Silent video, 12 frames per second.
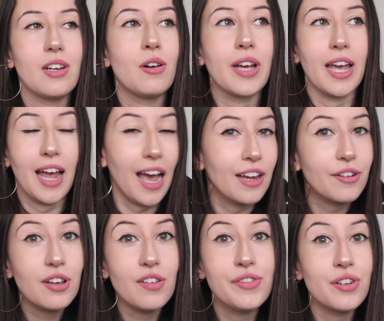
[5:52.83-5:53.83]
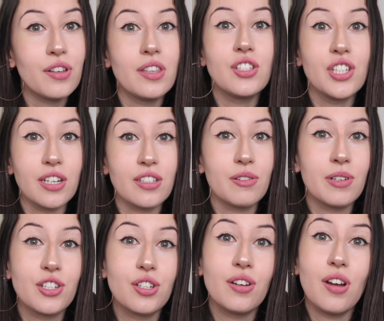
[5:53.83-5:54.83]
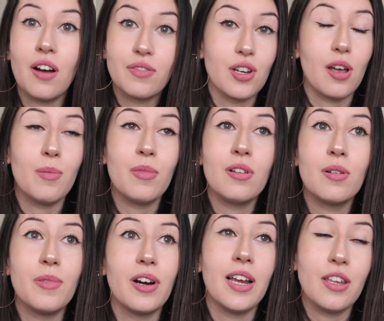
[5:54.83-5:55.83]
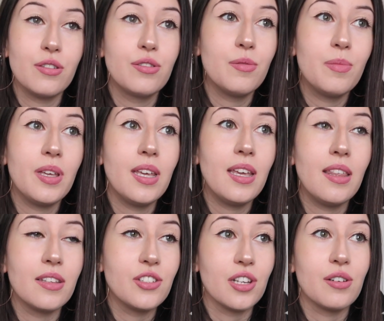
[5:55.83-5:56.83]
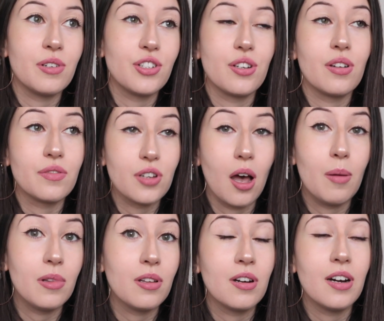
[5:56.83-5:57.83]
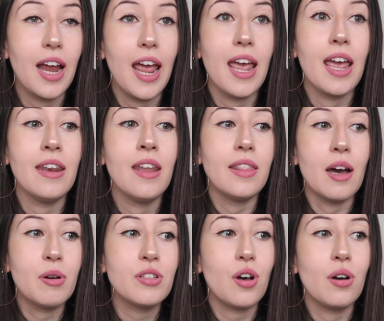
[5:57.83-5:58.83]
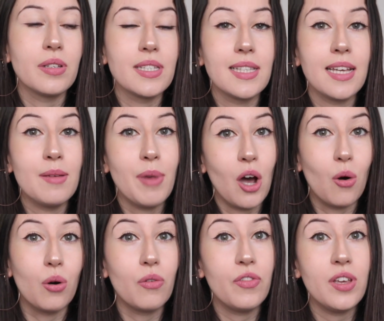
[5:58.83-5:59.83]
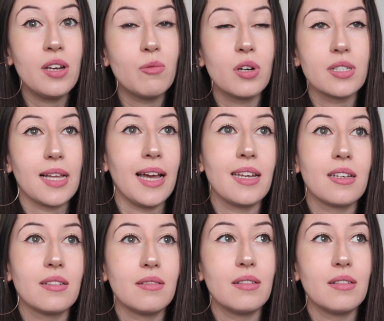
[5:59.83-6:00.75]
okay, I don't know if you're the generation of Tumblr, but I used to be the generation of Tumblr, and that was honestly, my whole feed was like